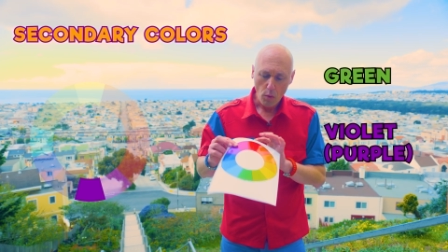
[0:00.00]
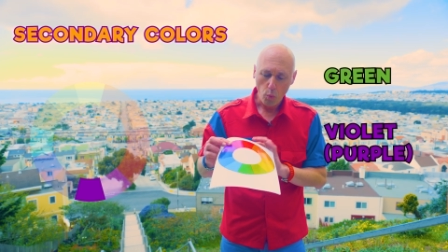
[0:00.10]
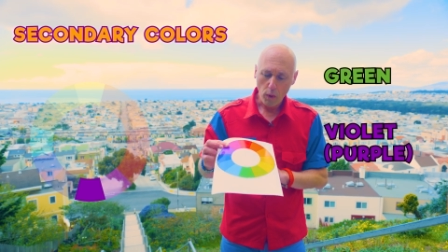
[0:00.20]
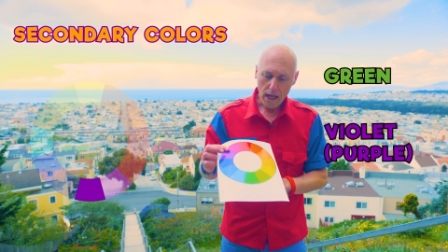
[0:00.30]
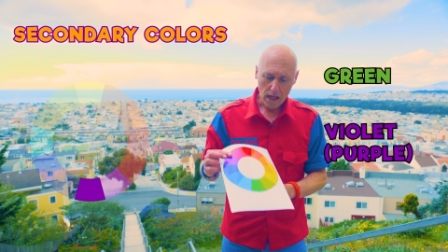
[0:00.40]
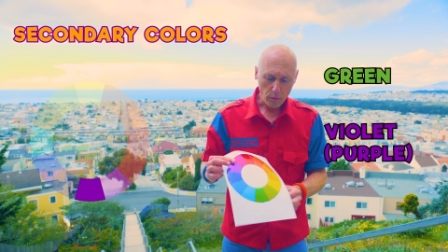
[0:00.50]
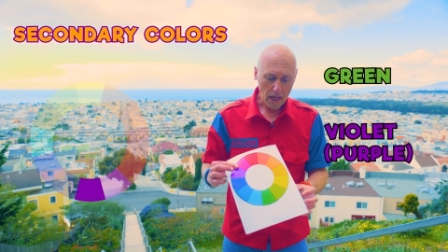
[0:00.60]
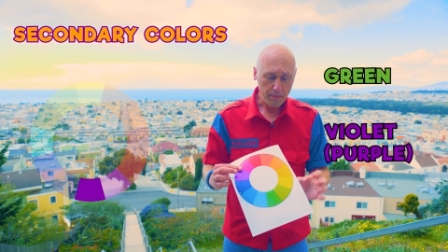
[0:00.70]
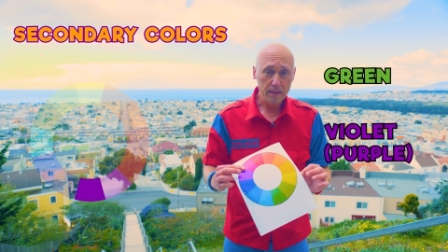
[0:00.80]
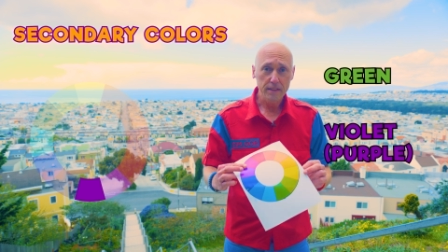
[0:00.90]
Well, what
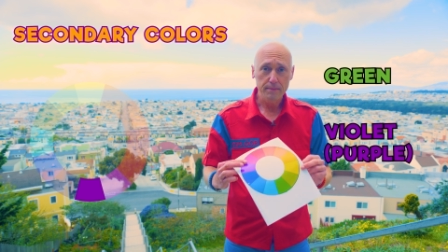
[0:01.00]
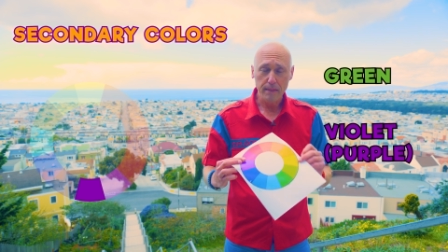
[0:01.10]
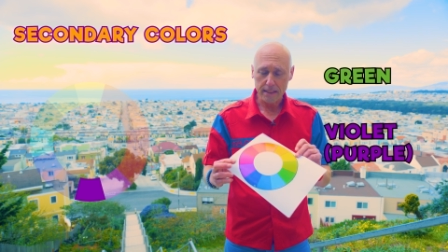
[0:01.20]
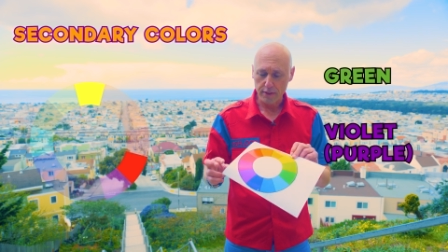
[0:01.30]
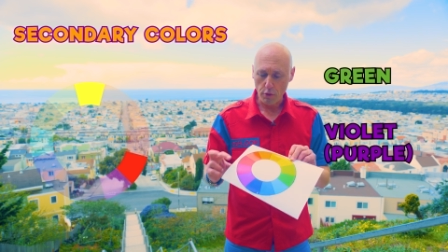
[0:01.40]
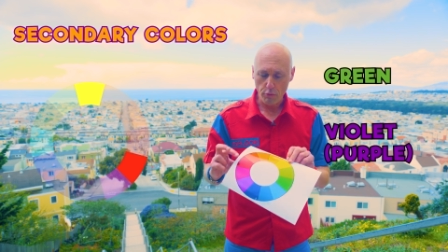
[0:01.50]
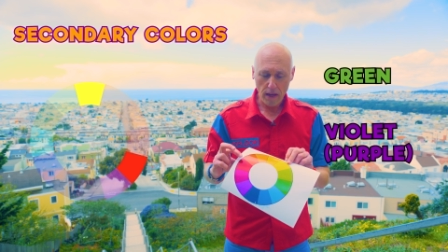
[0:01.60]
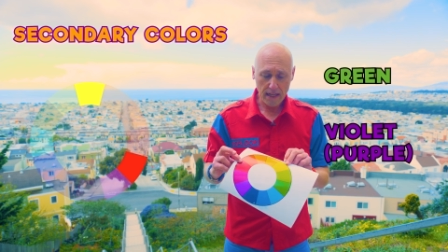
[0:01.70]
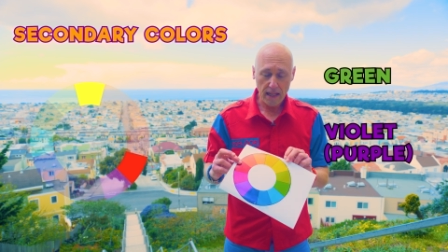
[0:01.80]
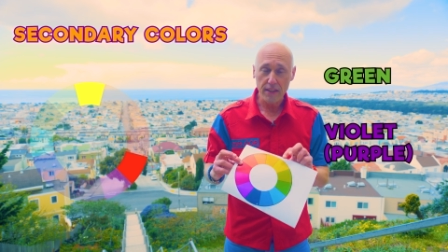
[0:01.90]
happens if you mix the
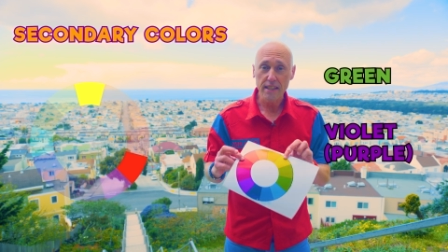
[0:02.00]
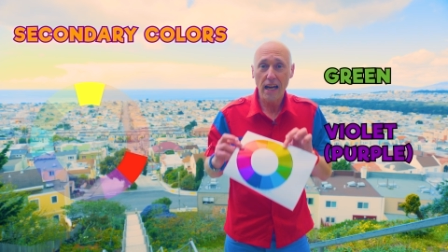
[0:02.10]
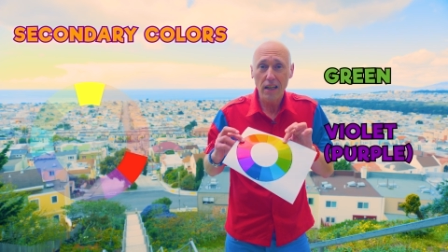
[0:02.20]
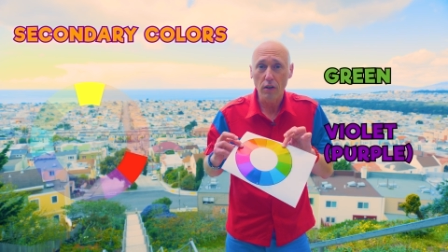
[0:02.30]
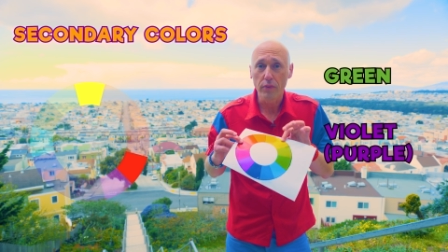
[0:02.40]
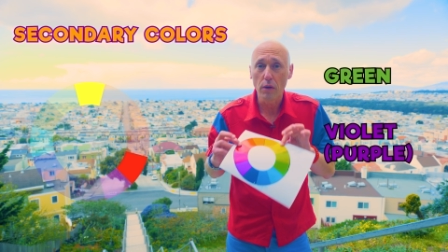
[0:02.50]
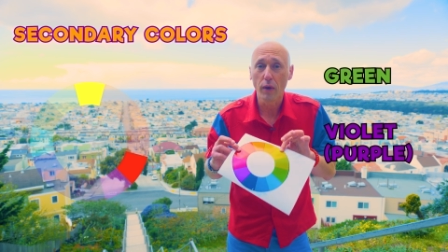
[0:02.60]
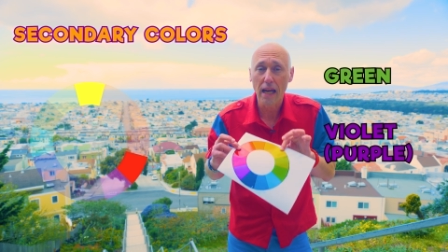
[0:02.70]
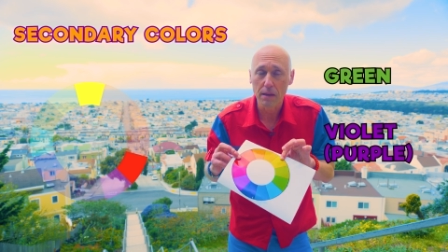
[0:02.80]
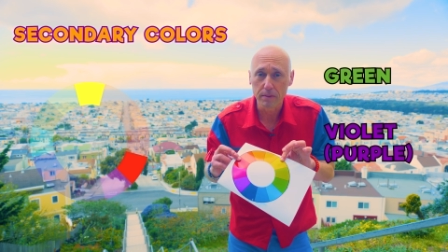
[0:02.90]
red and the yellow? Then
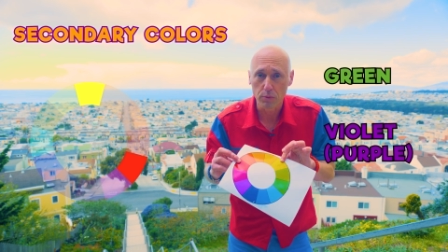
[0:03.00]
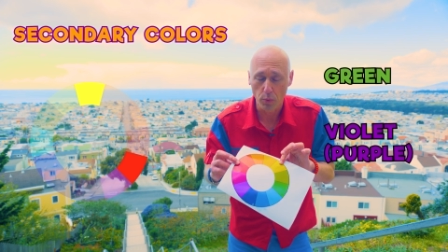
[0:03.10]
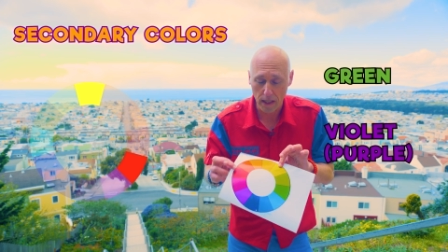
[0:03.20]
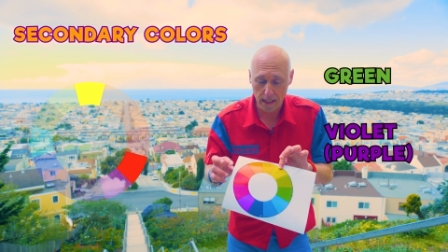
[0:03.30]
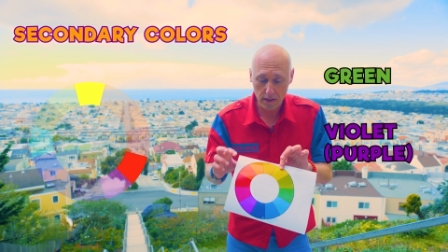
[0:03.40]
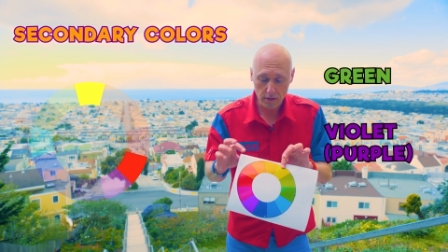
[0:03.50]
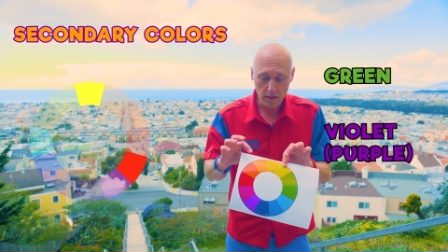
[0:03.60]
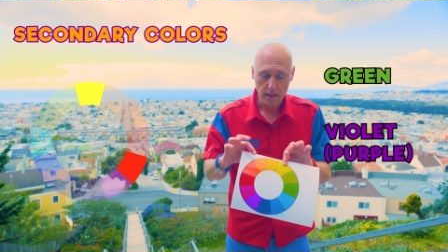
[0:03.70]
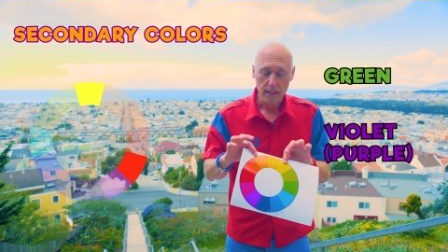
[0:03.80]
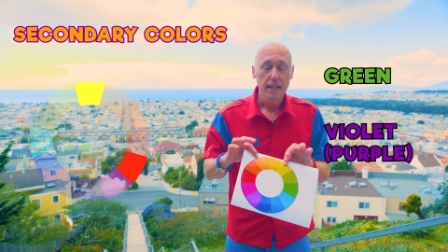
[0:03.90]
what happens? Well,
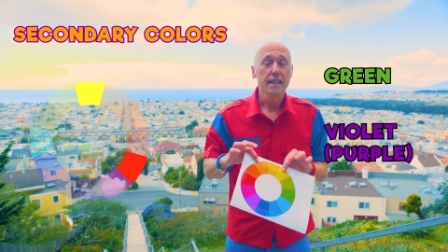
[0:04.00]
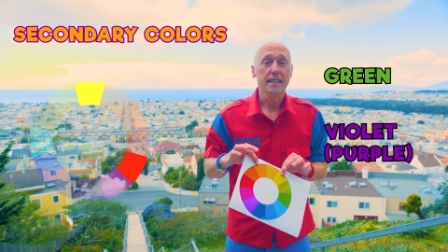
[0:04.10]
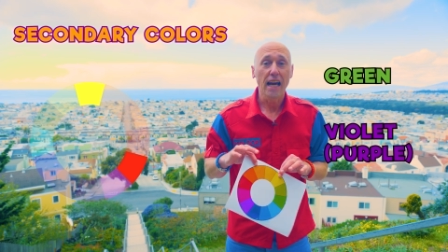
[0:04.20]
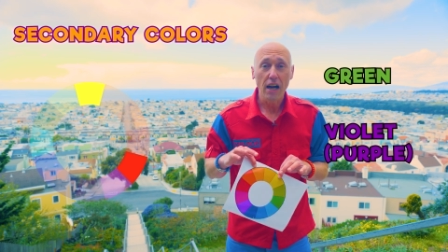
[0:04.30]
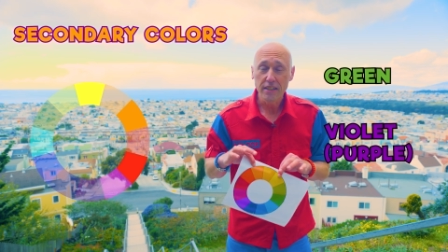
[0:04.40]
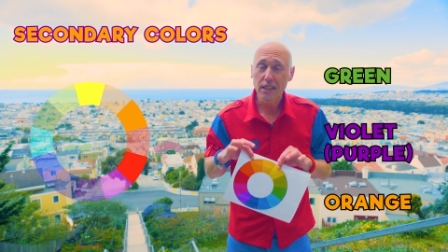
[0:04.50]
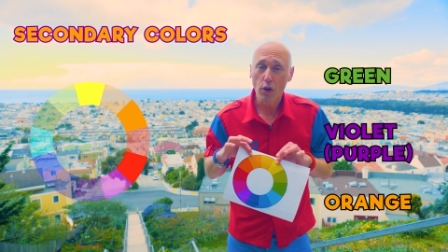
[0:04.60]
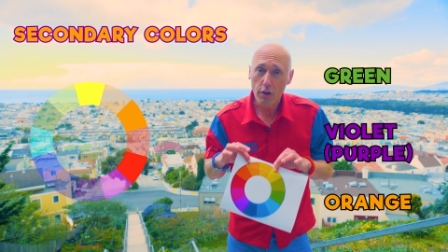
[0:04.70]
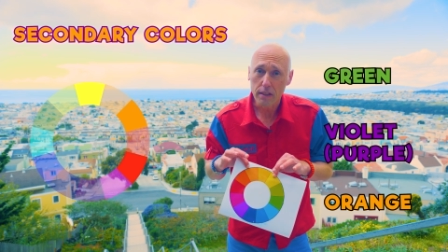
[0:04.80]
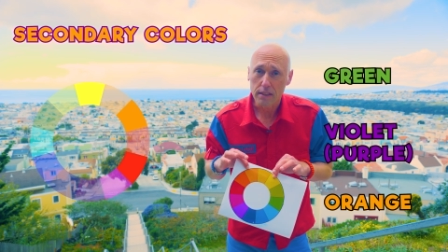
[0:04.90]
now you get
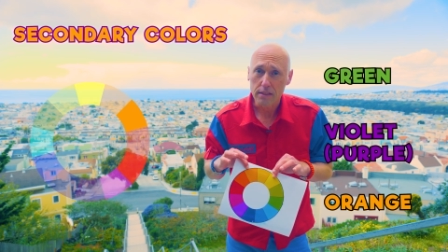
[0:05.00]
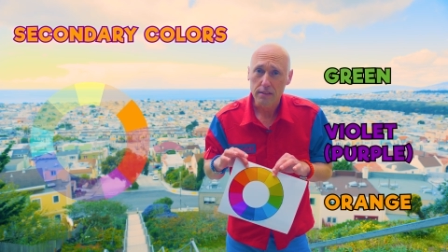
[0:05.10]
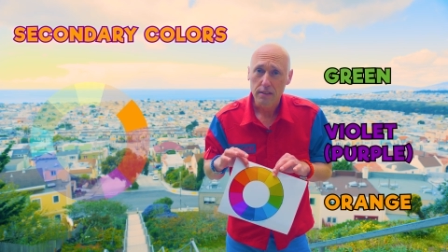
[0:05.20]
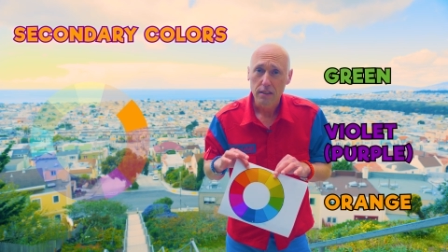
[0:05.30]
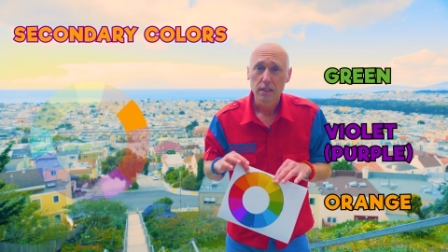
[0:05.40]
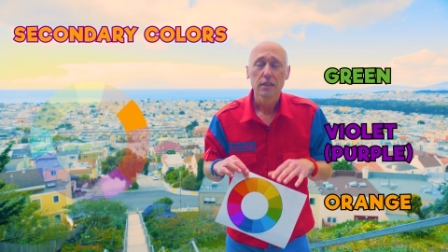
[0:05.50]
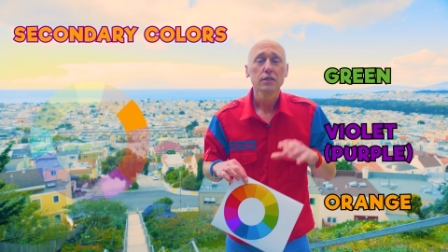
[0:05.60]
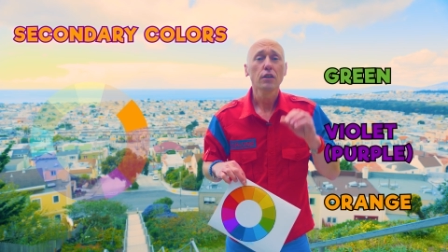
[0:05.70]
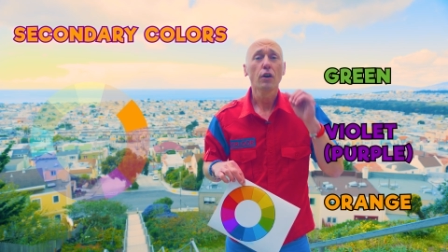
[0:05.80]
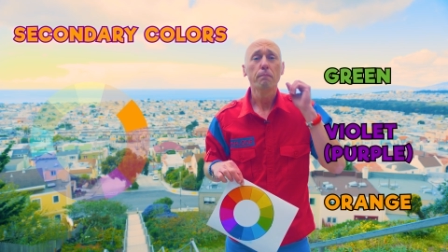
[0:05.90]
orange.
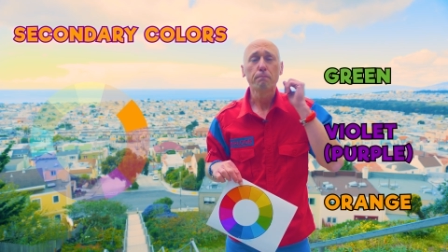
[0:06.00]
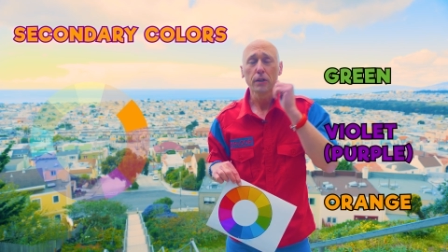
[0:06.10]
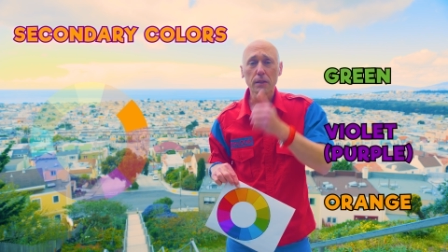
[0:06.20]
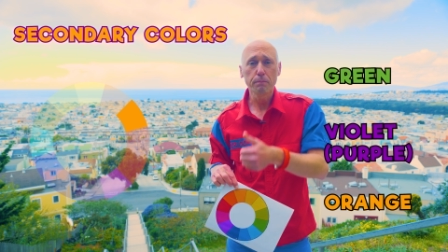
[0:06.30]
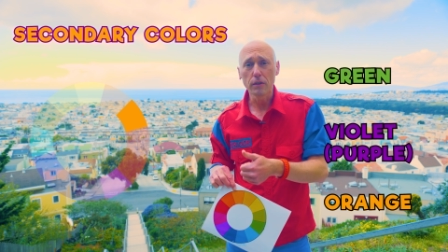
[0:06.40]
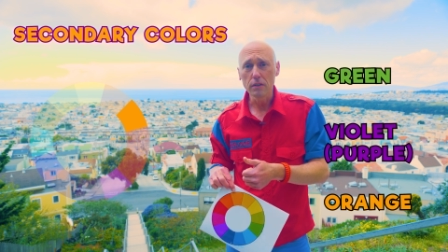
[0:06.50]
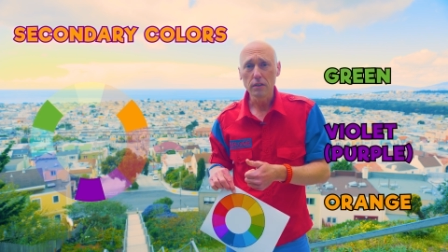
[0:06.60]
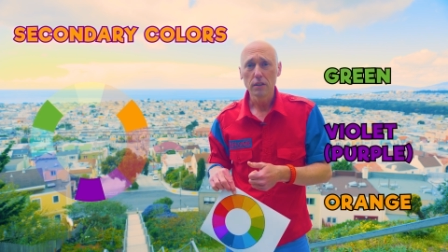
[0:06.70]
So purple,